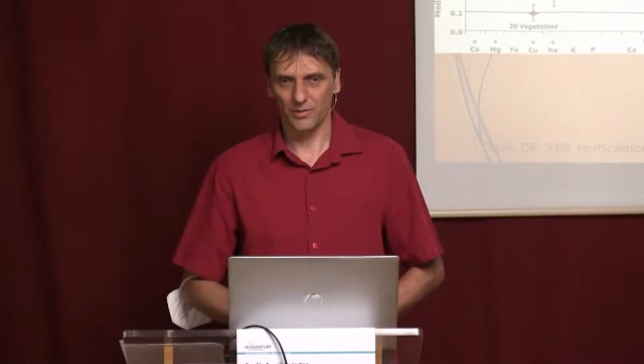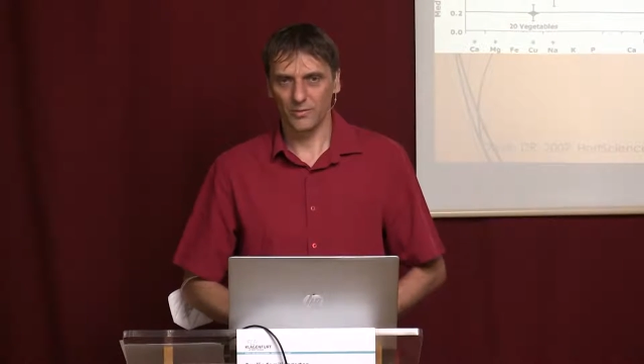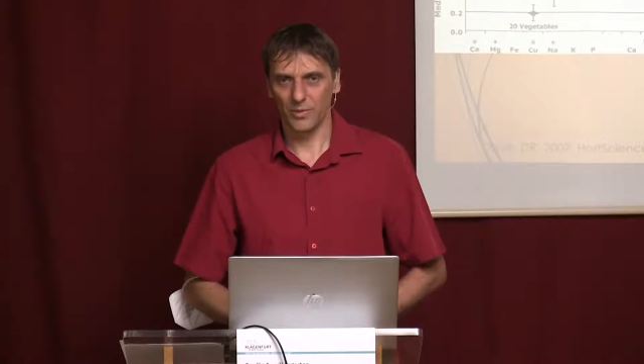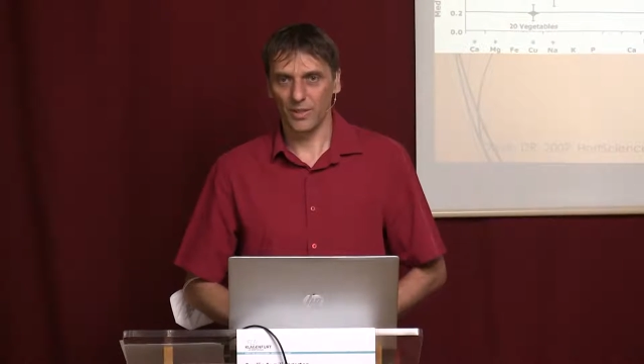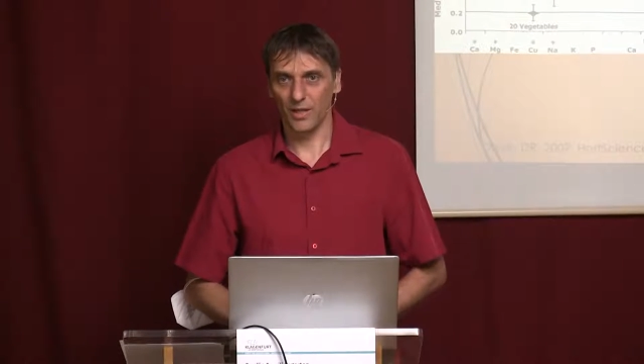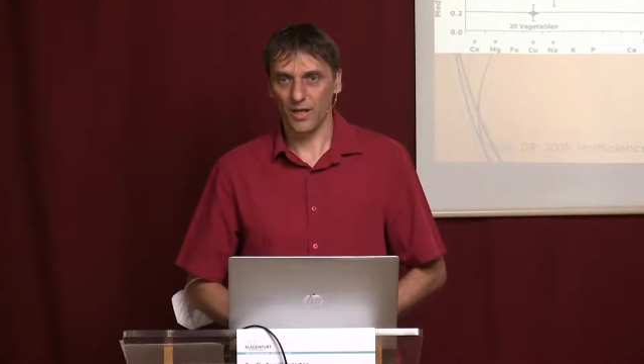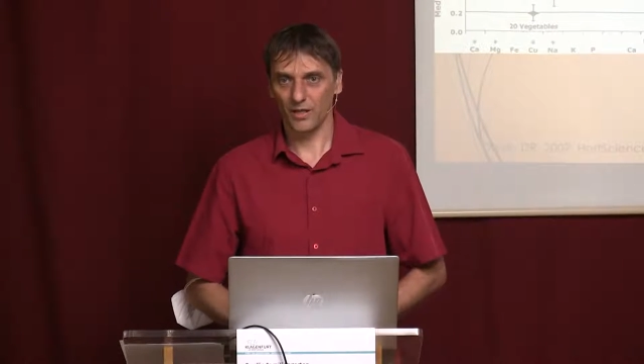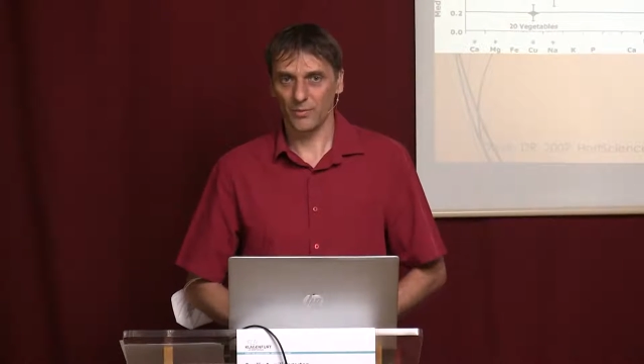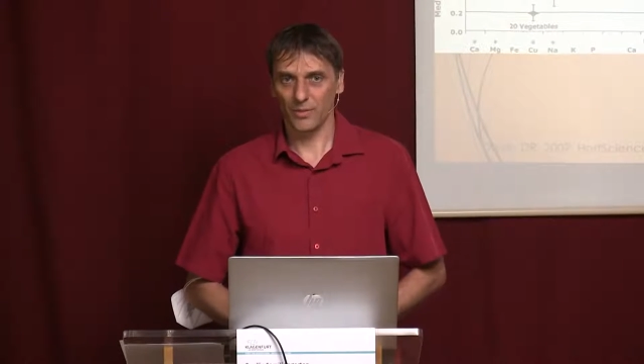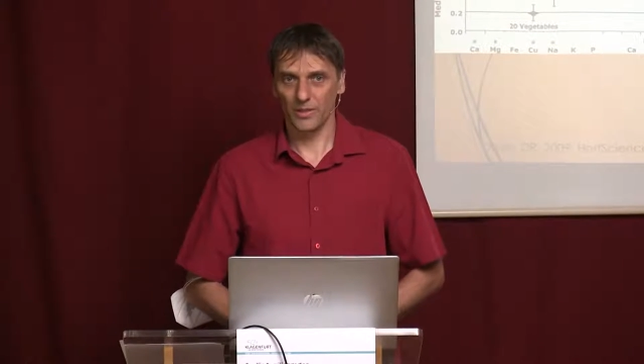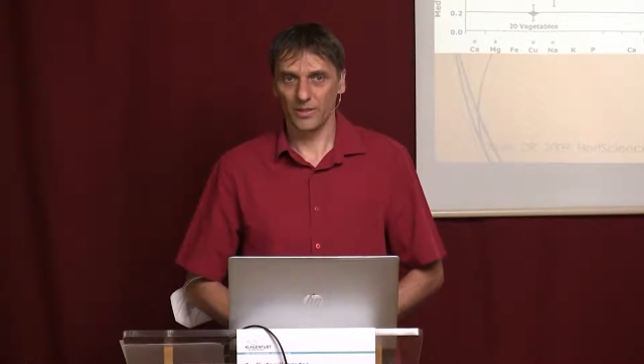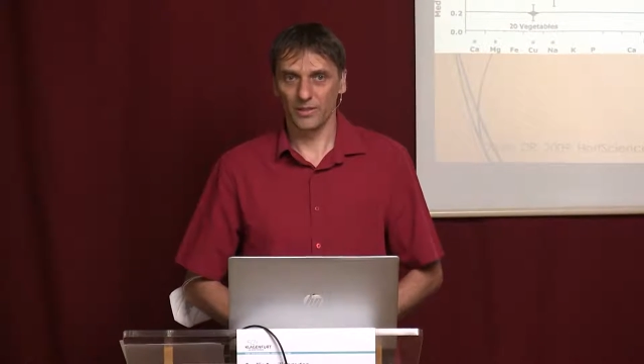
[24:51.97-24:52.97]
we lack
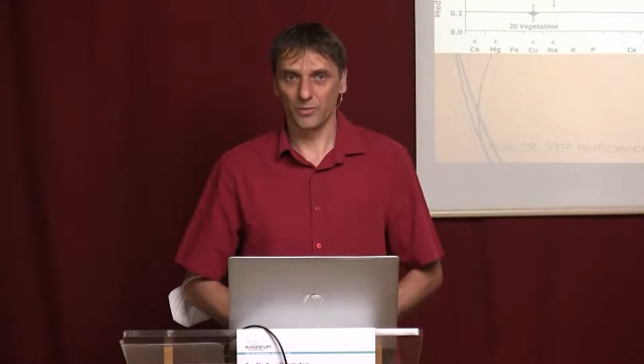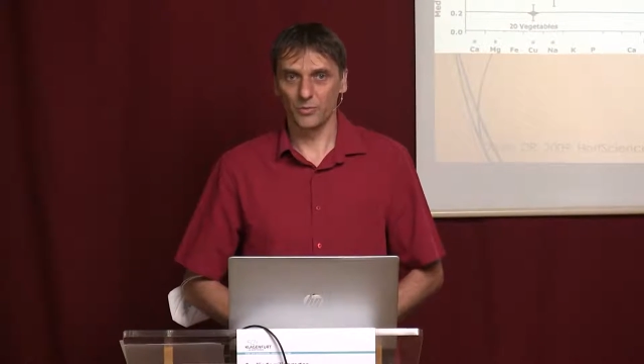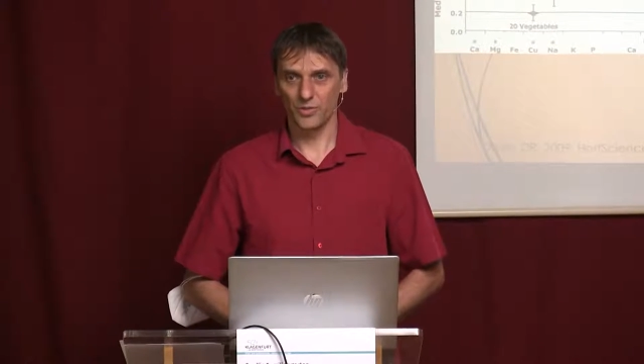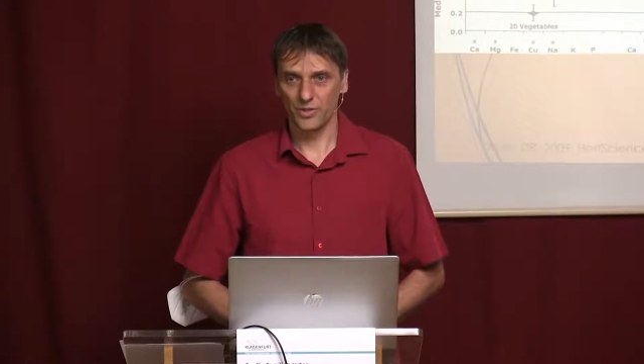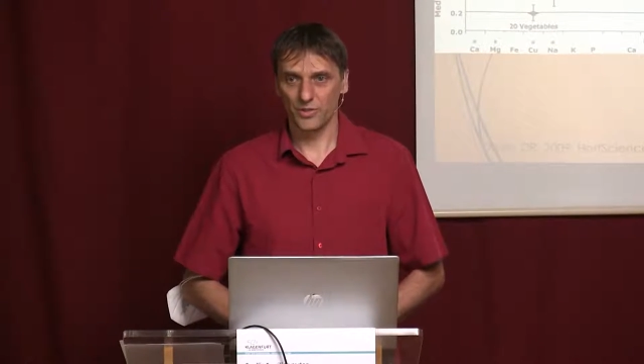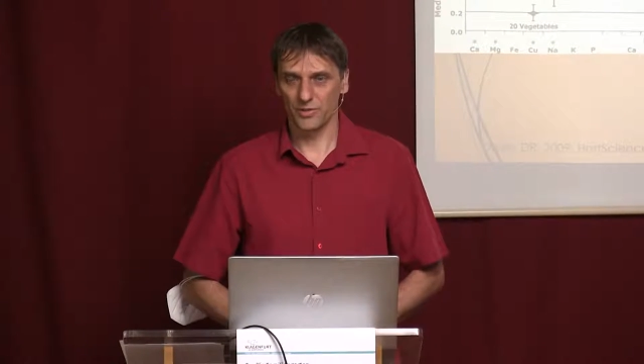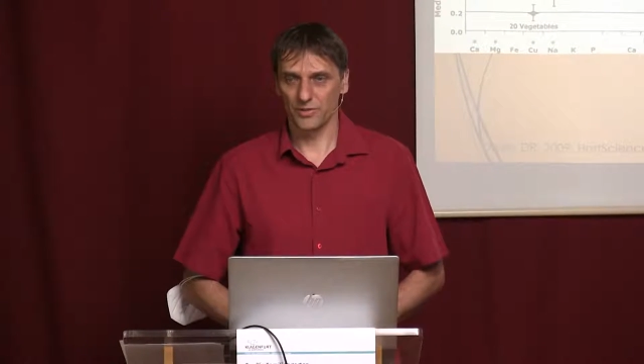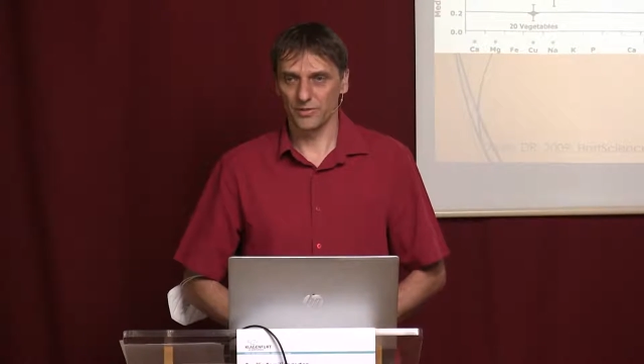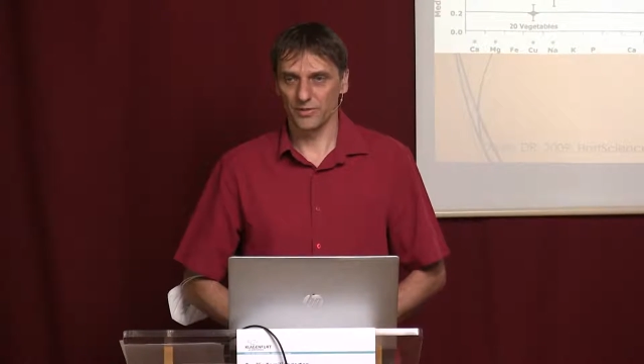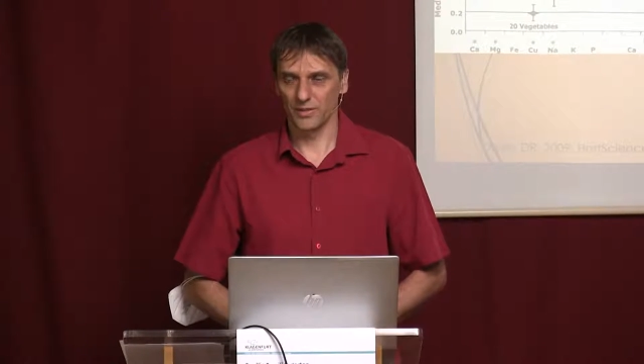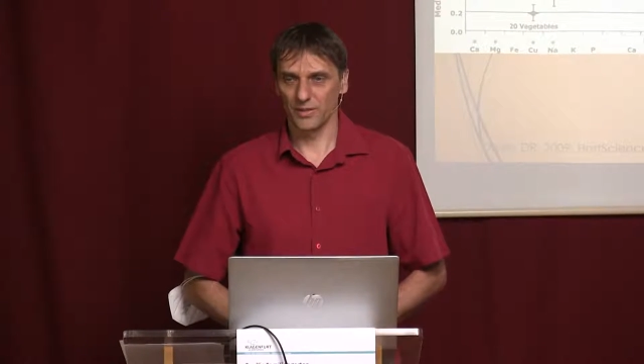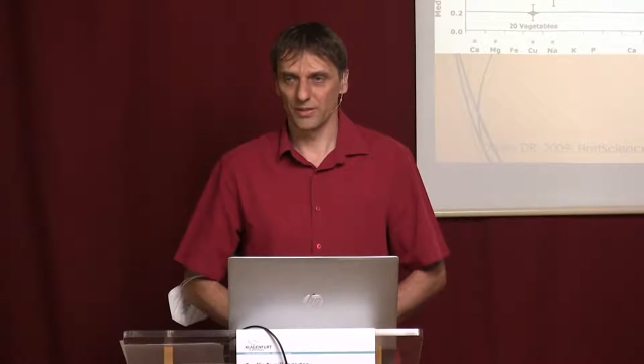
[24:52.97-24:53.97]
really
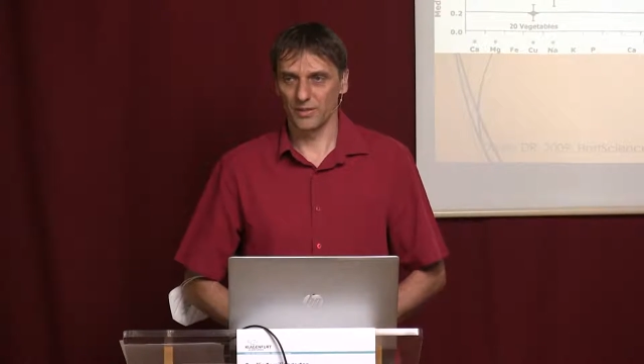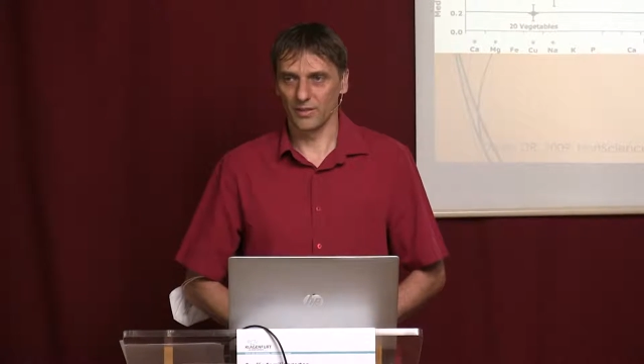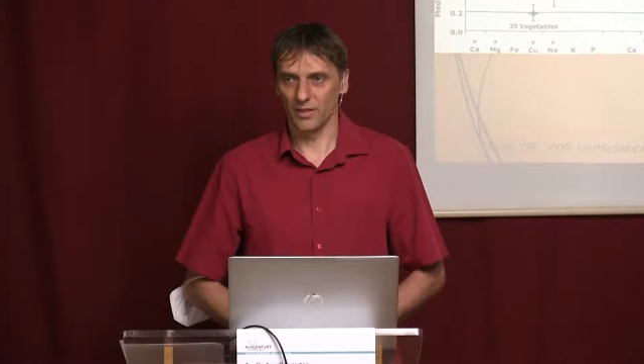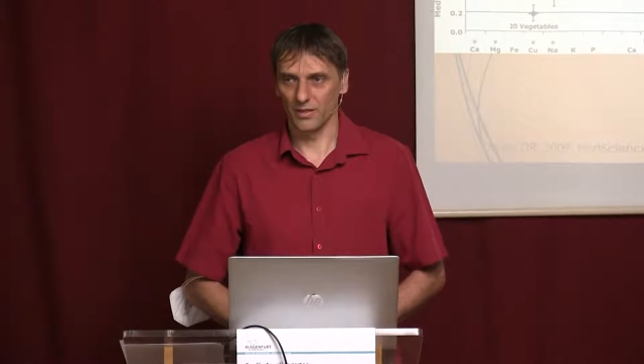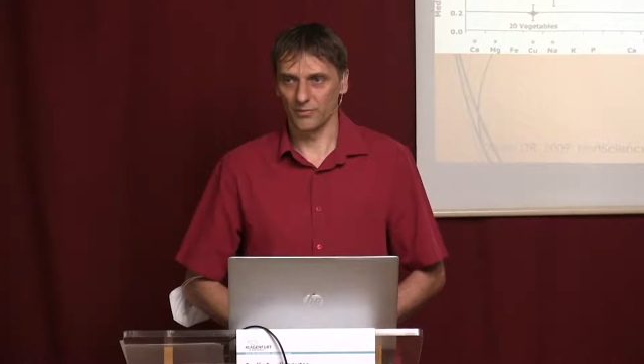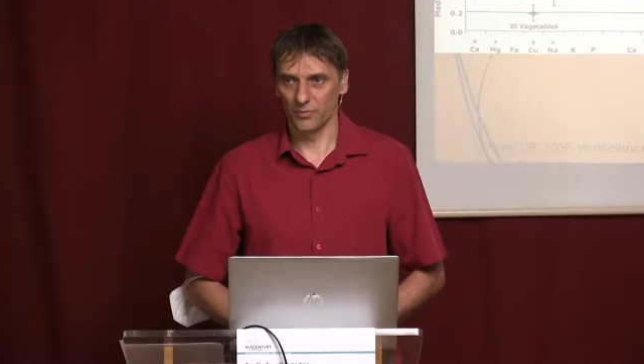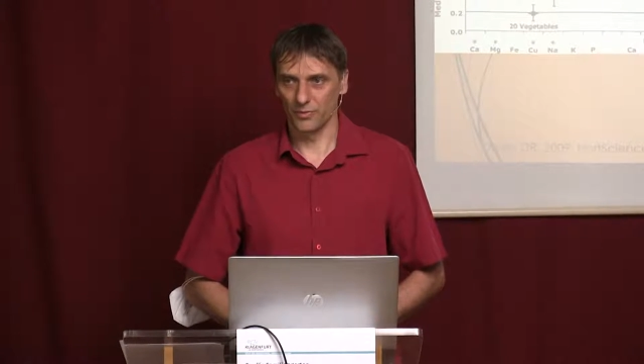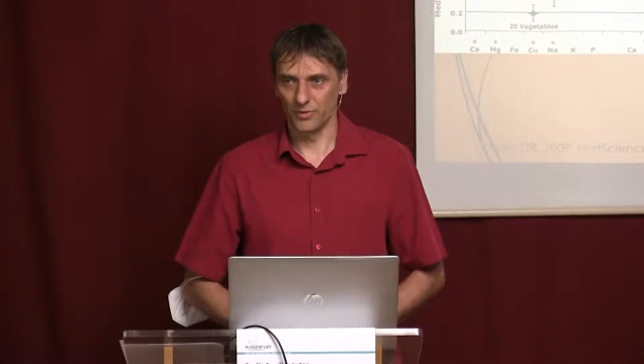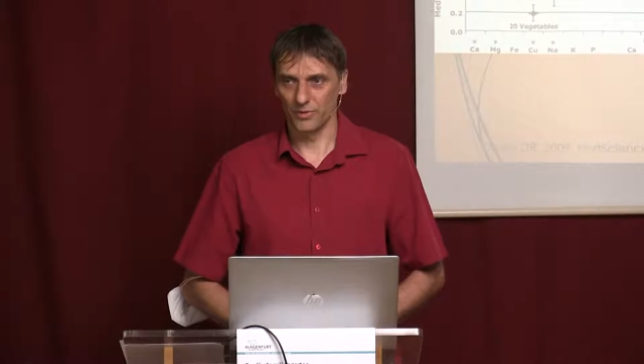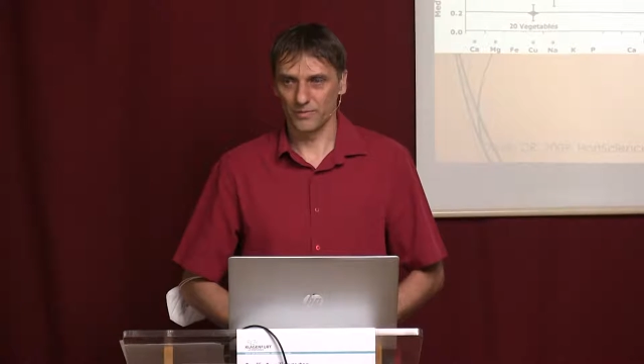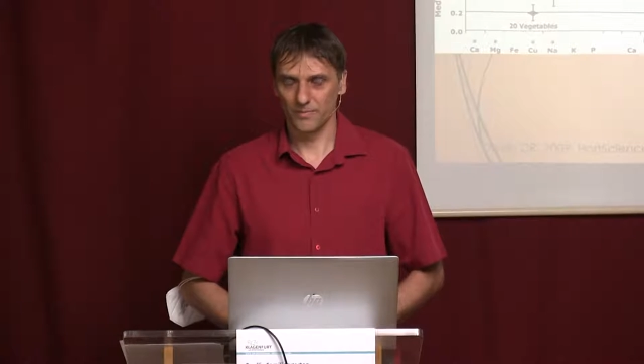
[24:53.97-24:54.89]
nutritions in, in our food